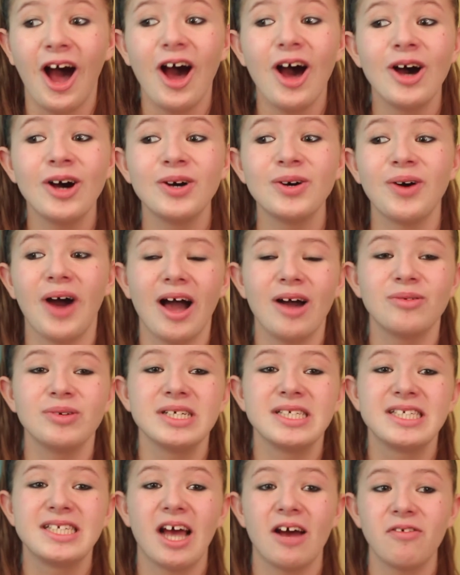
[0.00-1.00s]
Oh, I
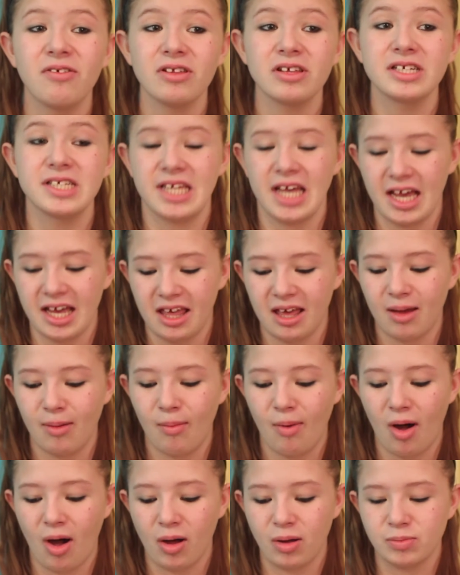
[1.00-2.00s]
would definitely take
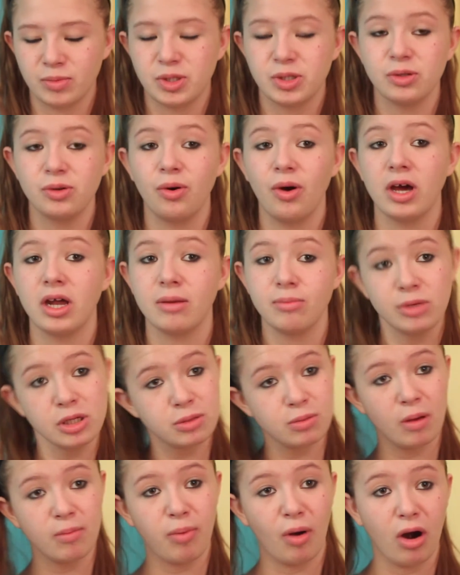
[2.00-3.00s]
him to an
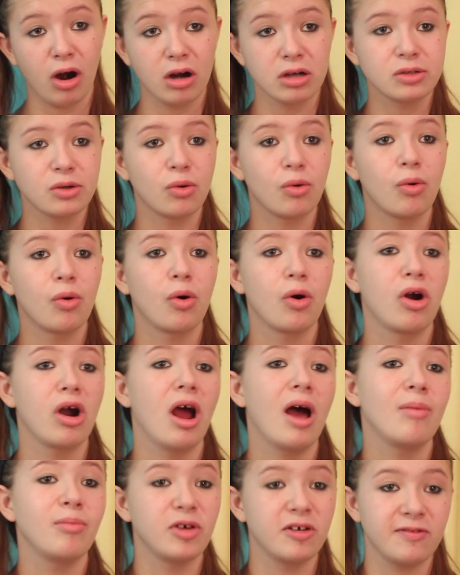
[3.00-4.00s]
amusement park or
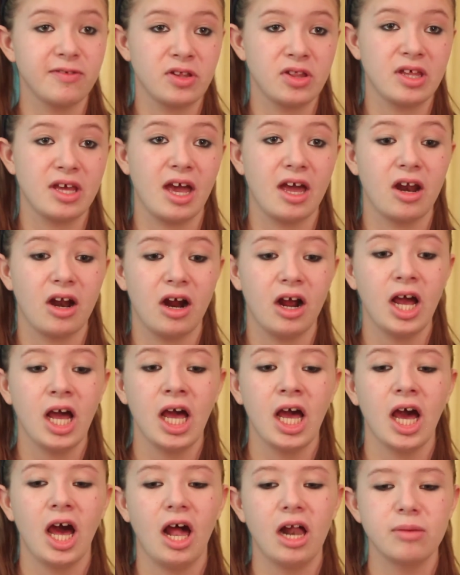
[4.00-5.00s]
a movie theater.
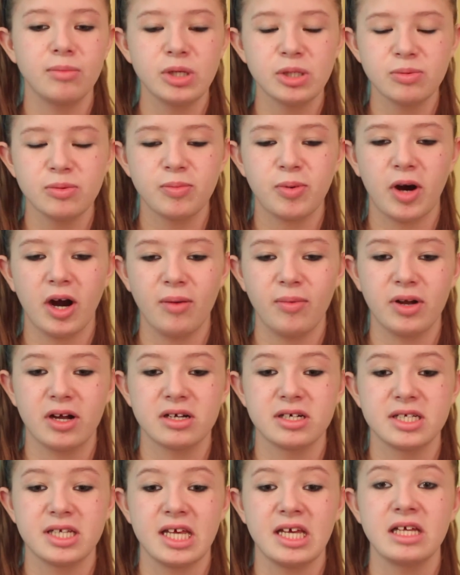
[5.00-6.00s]
An amusement park
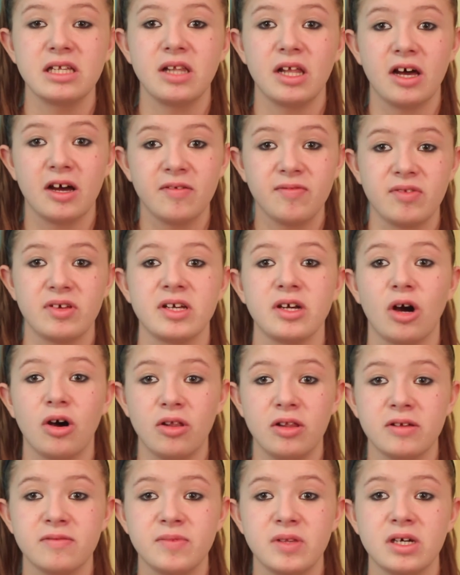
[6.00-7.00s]
because he loved like
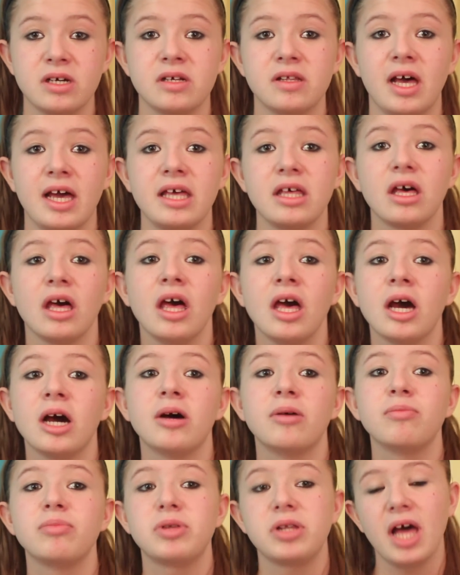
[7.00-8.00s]
all of the like
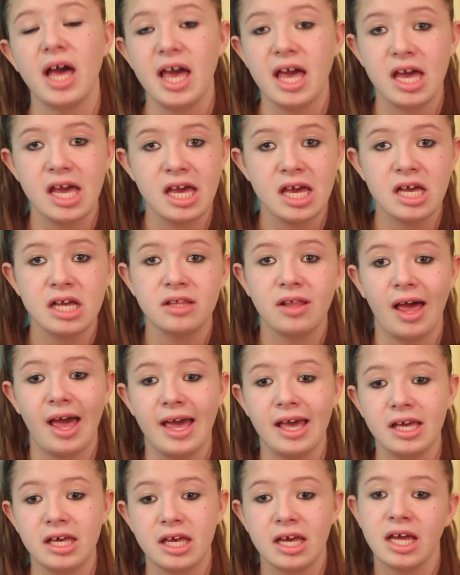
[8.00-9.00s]
play,
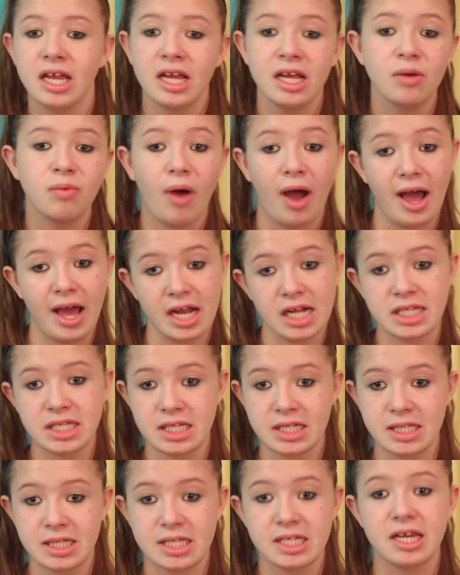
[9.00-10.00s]
like kiddie
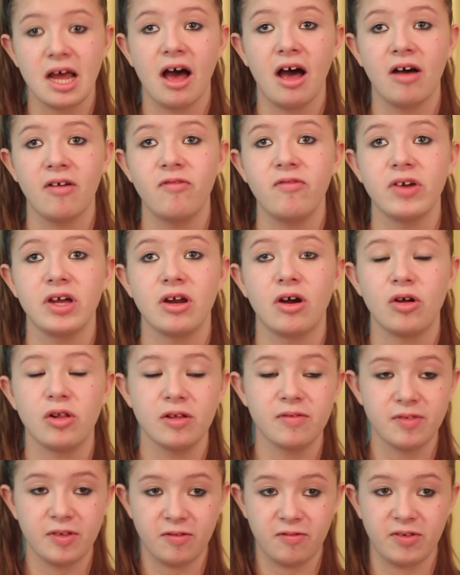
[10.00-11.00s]
rides and stuff, and
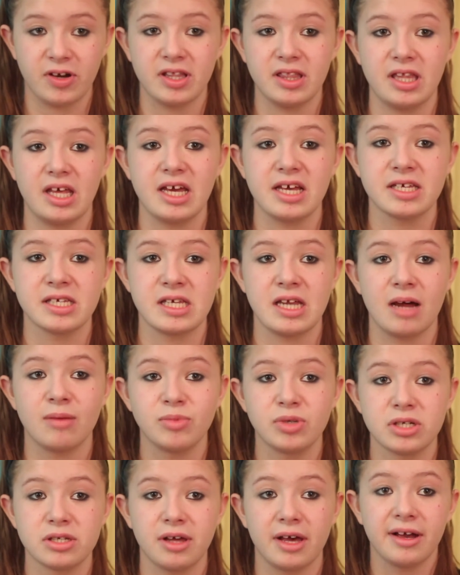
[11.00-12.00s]
all of the fun things, and
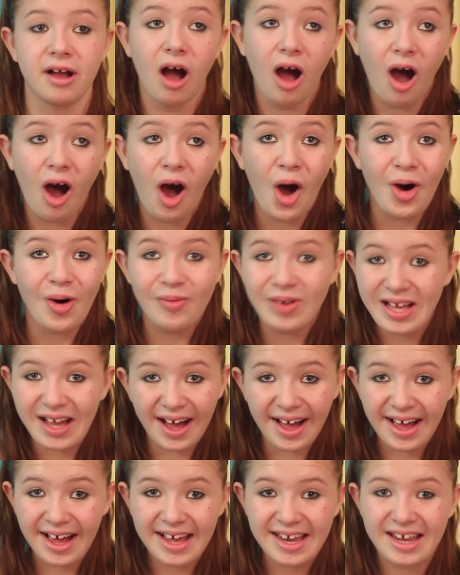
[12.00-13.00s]
I'm just like, oh my
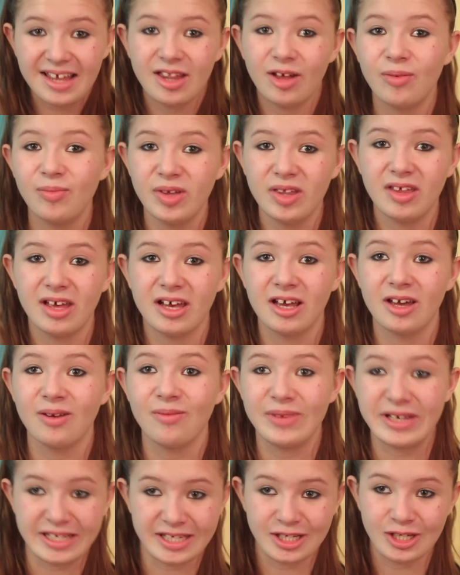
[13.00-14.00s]
god, and that'll be like an
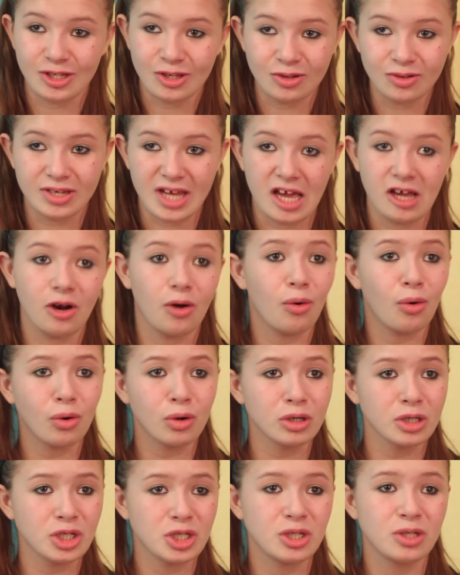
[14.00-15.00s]
amazing cute date.
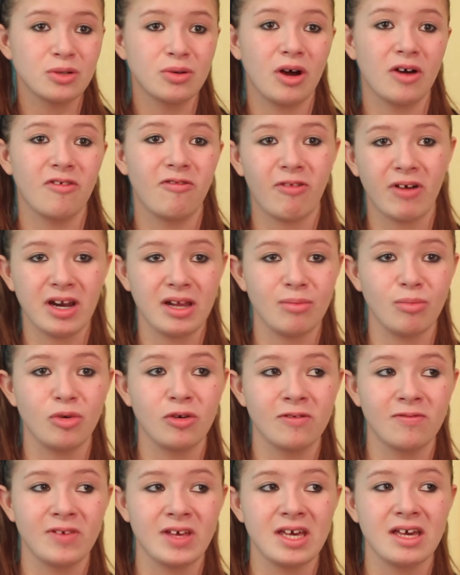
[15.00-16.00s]
Or to a funny
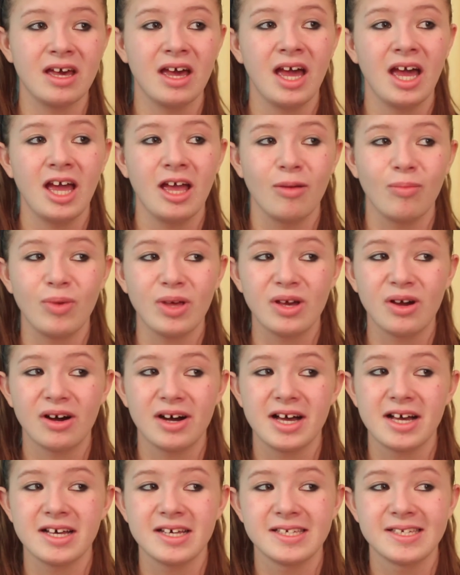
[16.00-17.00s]
movie
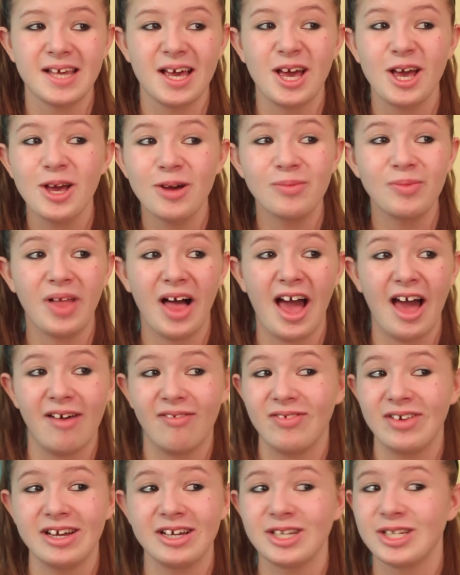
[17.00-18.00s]
because him
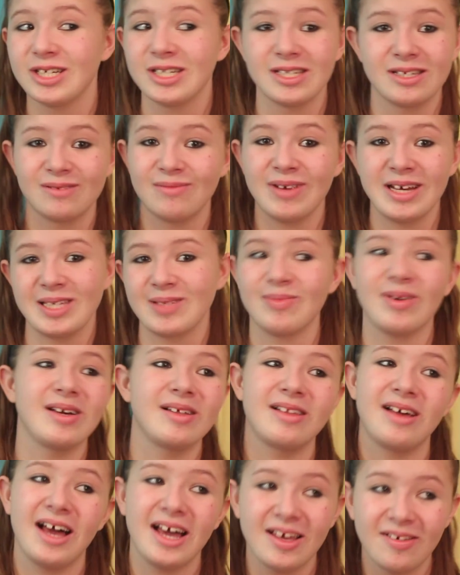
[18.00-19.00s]
laughing just makes my
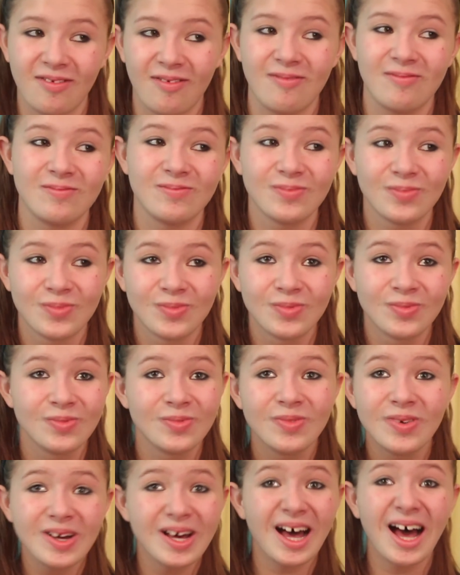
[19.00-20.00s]
life.
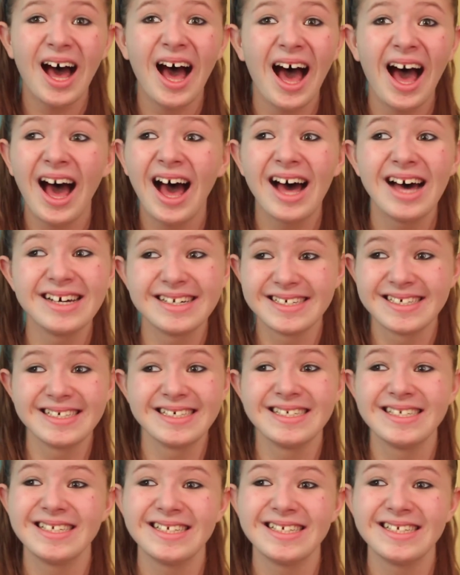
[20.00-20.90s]
Ah.